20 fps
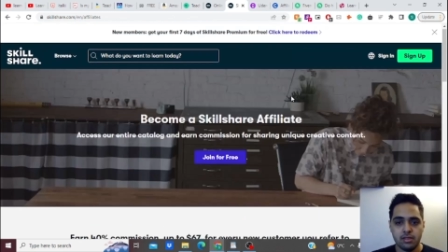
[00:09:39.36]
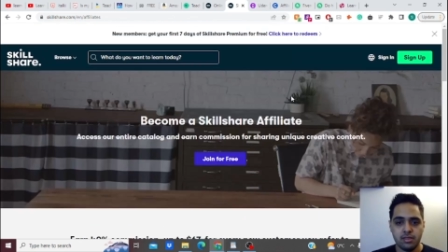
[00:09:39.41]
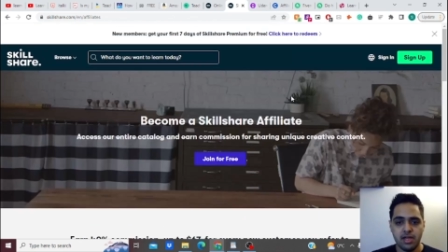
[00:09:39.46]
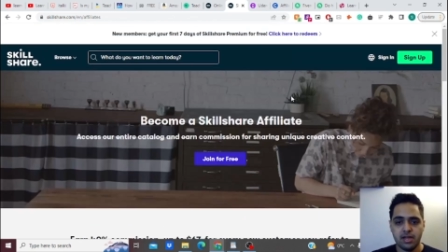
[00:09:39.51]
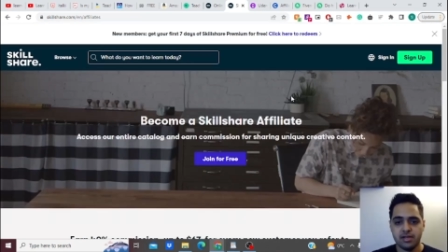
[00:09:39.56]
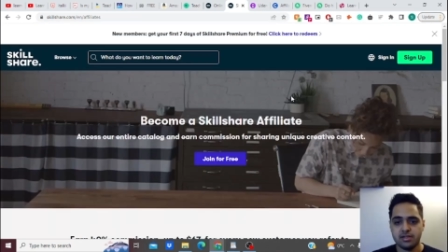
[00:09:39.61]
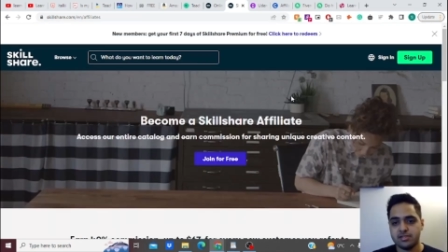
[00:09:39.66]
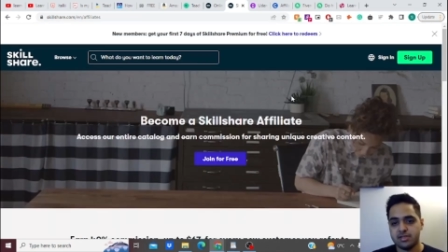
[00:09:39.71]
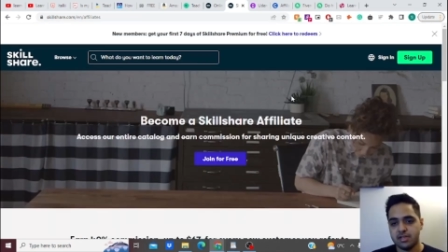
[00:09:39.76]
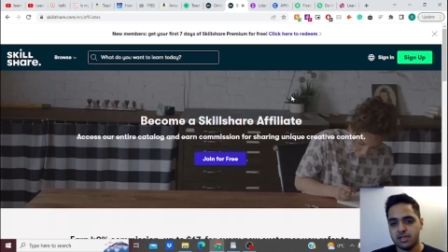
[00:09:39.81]
that
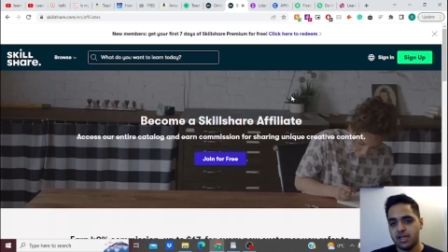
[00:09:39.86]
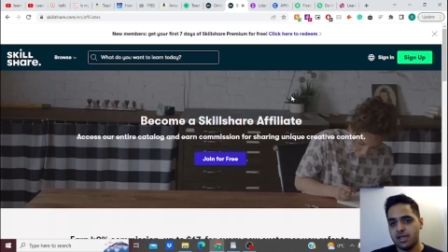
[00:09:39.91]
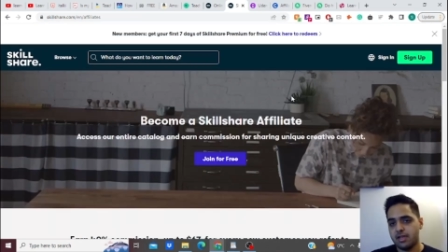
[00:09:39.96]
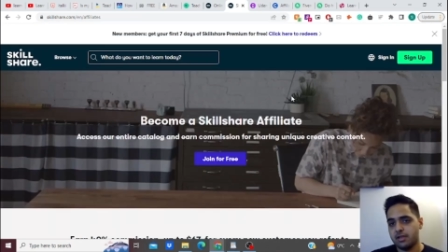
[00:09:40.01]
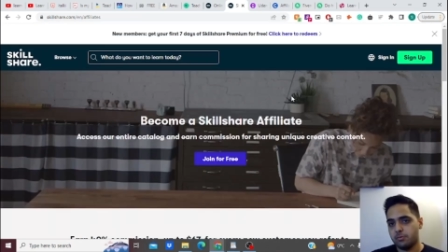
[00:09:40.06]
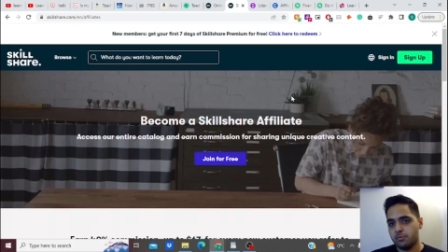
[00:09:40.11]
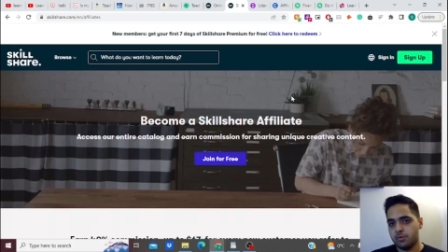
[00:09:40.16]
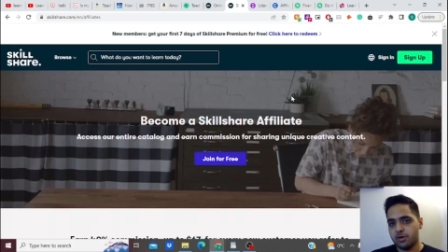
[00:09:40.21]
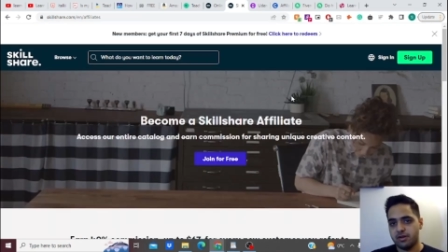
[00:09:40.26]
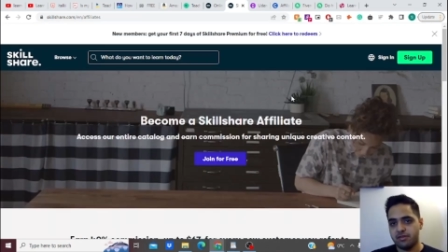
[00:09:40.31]
is
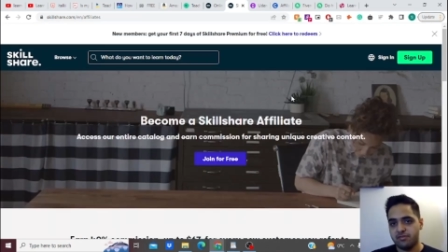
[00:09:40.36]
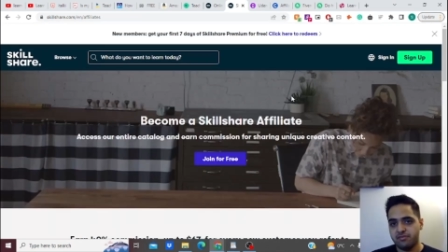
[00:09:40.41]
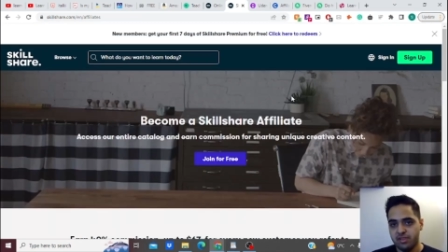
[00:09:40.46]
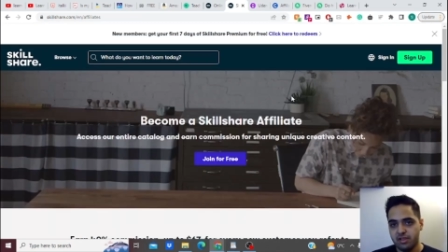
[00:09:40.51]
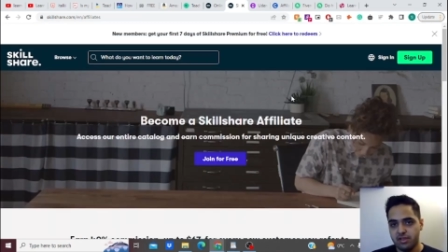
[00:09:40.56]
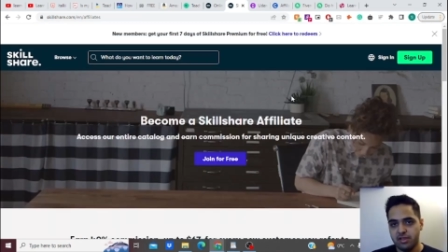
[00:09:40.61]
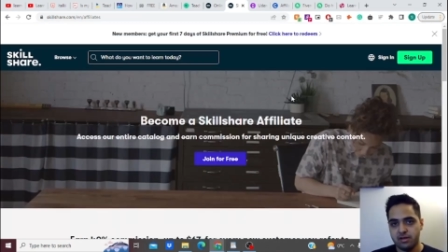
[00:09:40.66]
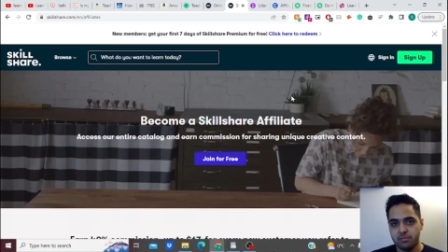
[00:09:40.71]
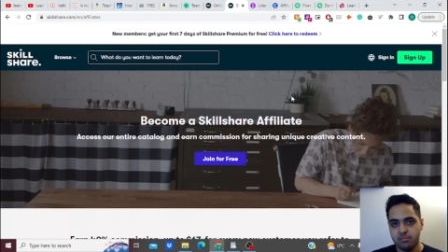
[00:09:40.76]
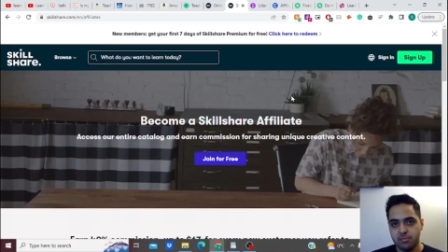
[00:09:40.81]
again where
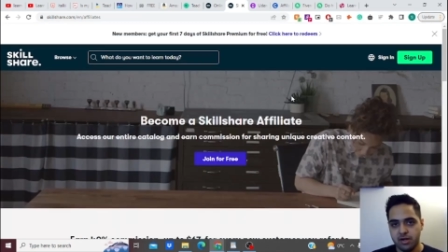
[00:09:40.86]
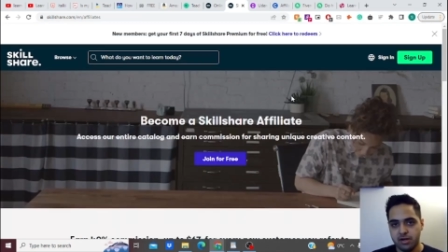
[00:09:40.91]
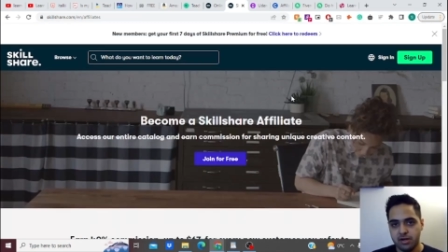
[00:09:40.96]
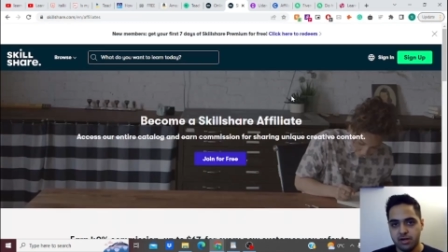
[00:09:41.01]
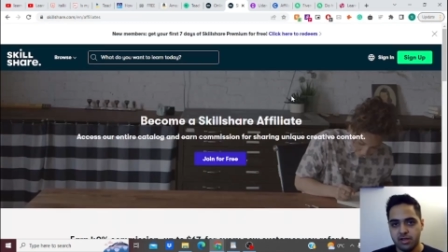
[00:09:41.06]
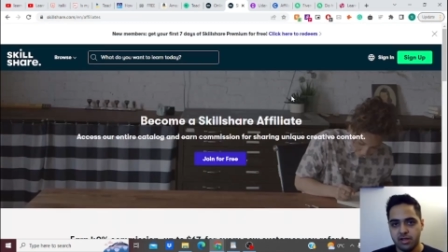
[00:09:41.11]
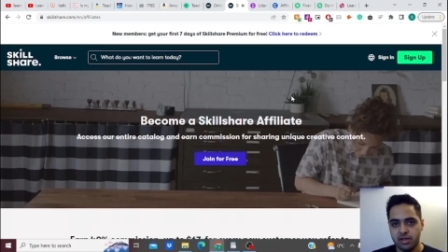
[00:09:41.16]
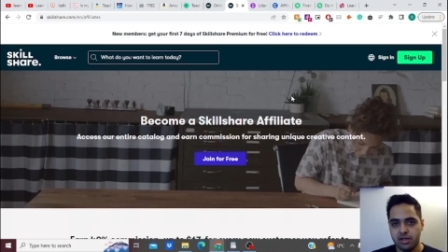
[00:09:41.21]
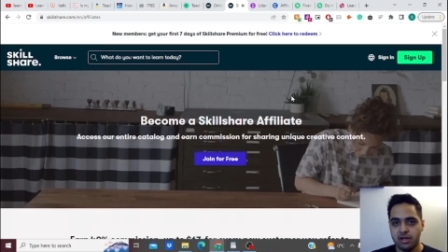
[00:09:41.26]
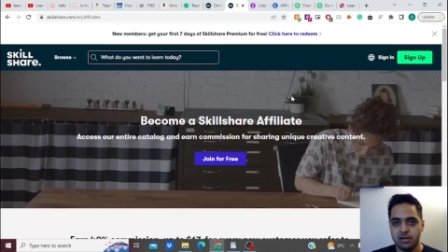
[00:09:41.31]
affiliate
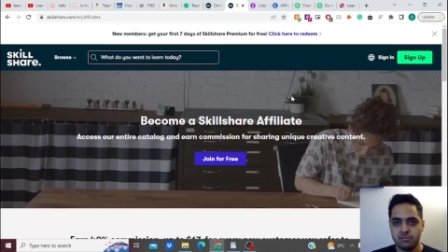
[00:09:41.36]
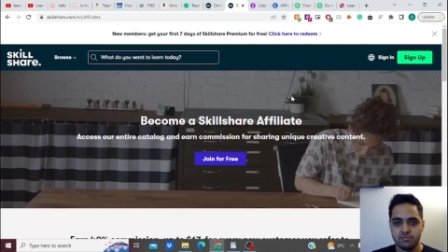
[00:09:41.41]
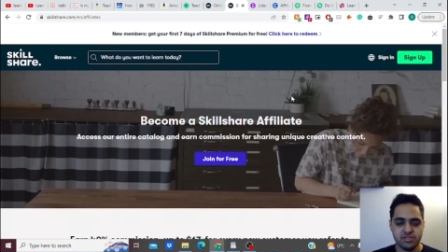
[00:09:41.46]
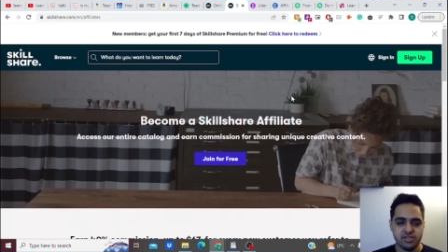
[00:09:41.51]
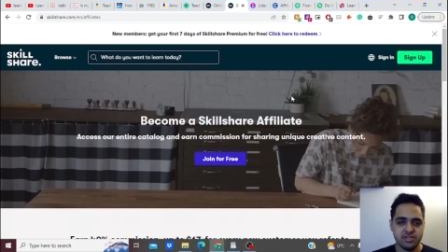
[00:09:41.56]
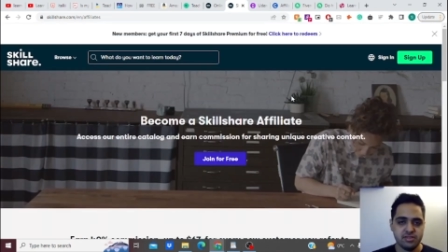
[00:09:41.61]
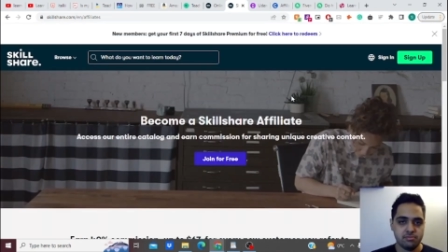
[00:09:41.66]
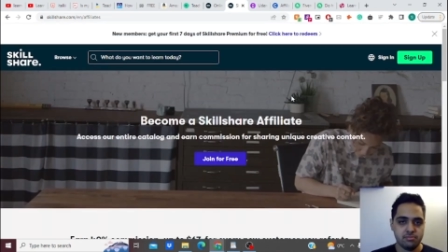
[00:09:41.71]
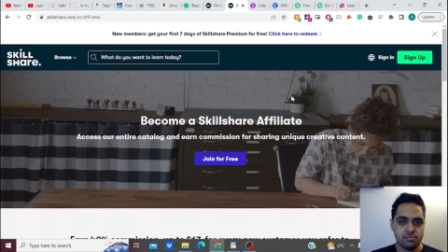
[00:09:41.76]
marketing comes in.